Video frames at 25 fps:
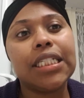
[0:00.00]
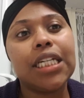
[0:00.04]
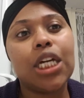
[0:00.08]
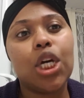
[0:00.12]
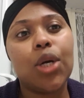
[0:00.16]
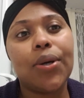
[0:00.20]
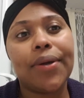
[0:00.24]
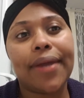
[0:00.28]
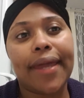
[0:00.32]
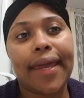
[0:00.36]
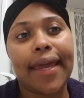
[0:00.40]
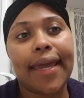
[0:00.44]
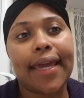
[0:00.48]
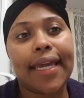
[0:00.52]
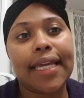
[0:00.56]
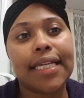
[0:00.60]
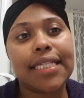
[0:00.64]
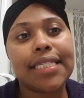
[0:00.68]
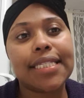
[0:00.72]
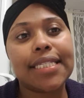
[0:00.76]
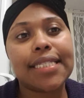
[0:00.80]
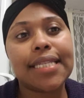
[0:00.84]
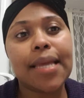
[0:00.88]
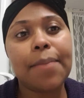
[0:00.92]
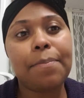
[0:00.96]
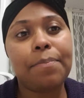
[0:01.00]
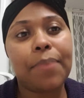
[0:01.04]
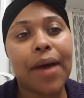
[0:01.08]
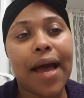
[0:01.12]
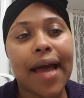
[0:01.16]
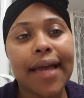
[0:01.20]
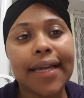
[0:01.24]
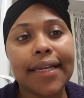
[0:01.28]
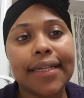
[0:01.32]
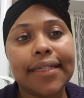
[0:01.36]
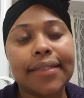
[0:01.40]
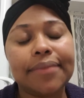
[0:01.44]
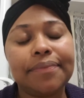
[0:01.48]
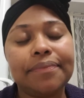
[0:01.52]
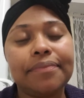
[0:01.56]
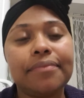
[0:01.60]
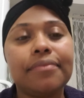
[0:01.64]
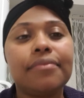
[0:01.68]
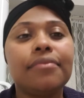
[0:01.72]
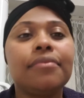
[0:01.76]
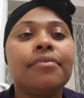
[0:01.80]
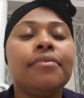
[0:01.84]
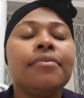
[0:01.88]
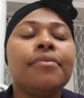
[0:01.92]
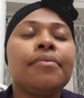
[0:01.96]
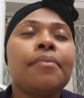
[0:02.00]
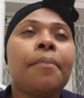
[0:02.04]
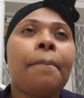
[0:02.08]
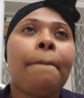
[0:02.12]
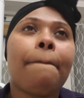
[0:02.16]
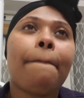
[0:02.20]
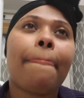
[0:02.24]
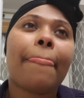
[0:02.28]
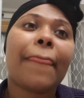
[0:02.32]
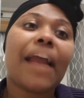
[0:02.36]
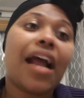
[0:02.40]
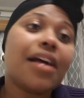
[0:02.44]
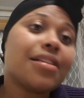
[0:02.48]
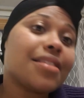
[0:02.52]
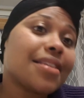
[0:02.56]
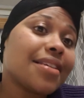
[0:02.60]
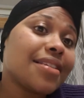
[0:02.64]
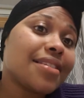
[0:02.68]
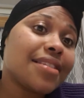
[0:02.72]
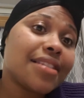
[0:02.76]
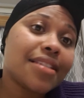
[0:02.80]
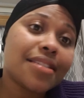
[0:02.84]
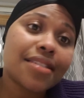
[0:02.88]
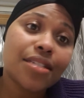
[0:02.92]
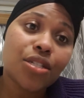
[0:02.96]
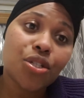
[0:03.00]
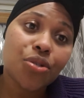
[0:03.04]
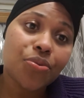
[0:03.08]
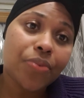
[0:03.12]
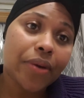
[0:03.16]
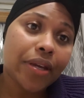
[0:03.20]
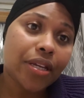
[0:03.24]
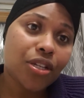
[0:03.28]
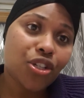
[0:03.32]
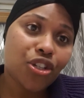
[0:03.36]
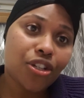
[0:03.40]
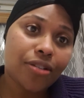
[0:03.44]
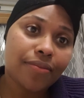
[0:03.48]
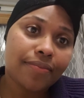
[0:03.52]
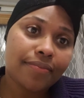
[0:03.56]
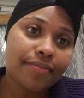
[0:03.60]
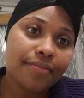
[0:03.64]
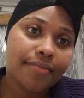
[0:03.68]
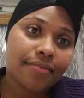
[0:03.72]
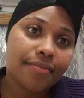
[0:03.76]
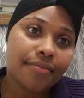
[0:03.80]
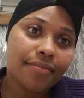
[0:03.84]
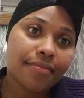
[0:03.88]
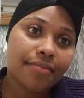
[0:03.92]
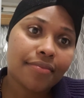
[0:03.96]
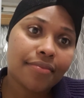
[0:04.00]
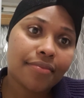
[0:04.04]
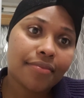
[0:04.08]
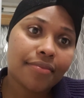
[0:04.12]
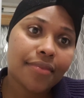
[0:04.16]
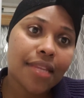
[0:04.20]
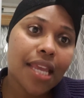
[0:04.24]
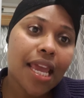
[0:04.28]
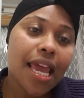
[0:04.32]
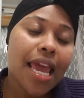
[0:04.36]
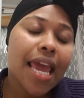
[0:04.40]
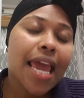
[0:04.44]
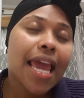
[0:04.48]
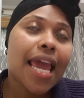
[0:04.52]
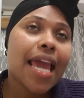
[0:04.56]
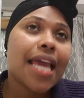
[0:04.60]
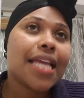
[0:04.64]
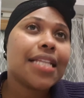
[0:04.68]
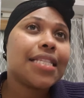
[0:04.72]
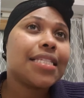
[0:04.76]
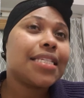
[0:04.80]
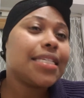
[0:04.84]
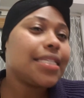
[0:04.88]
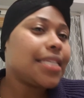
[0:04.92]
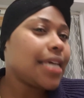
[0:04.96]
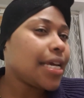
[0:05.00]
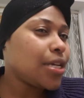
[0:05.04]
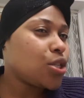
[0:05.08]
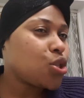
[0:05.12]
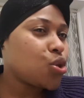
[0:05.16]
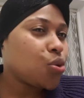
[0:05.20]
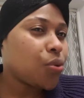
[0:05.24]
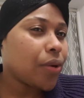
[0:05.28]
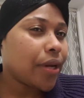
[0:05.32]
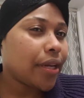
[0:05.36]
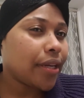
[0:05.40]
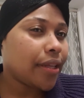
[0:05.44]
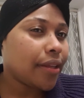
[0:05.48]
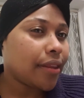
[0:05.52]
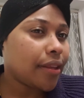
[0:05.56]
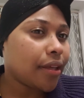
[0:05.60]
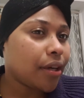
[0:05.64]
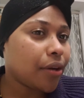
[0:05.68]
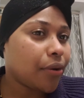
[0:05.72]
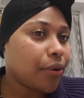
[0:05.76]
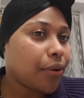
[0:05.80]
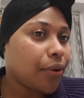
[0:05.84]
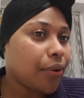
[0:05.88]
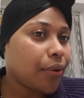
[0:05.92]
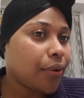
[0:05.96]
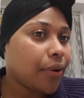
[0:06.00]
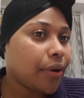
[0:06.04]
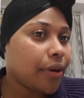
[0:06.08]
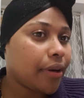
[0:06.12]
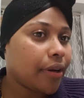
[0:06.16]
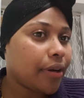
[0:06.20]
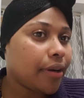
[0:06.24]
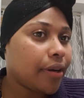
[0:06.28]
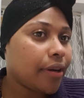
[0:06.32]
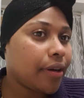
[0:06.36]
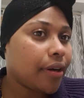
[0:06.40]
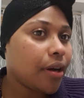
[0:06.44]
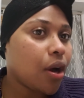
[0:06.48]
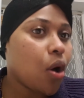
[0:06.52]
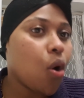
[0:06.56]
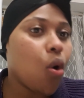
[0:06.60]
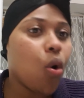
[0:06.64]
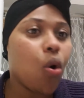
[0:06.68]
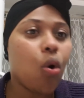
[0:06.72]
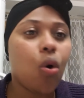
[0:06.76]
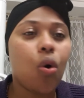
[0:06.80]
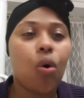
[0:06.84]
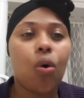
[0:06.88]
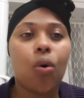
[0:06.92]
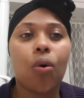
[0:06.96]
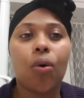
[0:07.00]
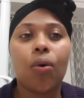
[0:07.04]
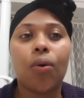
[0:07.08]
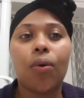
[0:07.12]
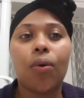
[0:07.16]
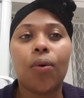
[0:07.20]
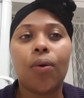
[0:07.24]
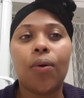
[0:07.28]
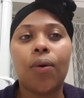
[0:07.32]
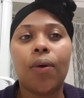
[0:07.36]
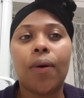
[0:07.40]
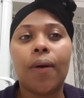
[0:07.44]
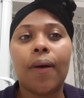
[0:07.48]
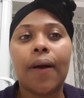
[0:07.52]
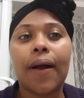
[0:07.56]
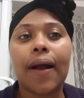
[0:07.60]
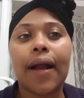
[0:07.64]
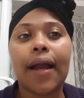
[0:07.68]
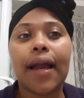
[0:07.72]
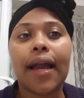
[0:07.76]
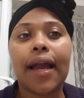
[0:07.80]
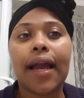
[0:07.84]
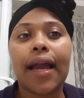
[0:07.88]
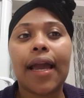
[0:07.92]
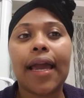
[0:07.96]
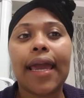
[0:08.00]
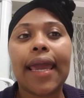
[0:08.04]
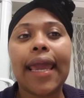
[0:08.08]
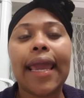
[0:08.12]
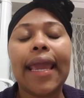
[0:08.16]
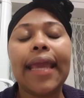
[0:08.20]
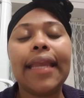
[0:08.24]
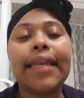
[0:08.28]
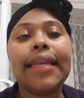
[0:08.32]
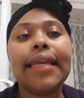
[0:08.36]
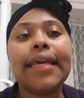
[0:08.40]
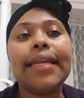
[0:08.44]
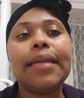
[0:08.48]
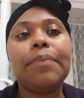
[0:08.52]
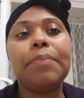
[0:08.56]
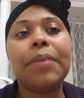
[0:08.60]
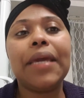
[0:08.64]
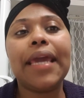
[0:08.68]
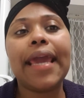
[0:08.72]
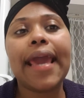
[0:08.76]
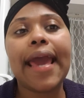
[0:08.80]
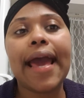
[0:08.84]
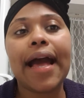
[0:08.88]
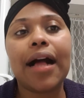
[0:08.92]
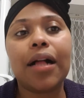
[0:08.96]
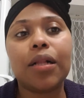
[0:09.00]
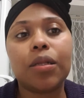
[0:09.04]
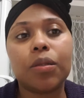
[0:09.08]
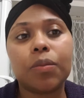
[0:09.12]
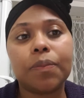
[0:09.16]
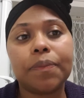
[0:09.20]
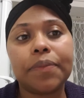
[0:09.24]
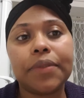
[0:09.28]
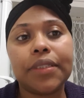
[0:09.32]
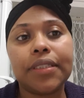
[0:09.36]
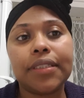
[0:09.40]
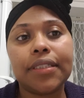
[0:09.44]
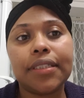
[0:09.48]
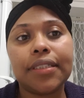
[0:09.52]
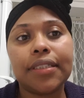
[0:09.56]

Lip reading: okay, step back, assess the situation. Did I do anything wrong? Or can it be helped